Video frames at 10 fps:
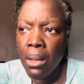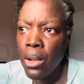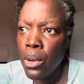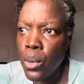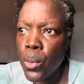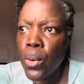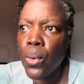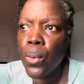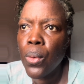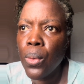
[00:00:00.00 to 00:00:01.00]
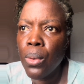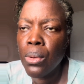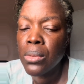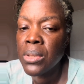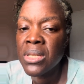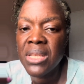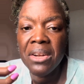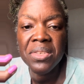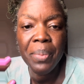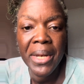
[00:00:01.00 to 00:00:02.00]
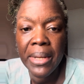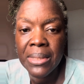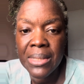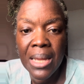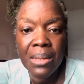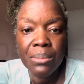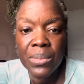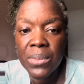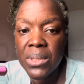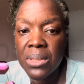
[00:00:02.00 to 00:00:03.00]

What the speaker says: look, instead of spending time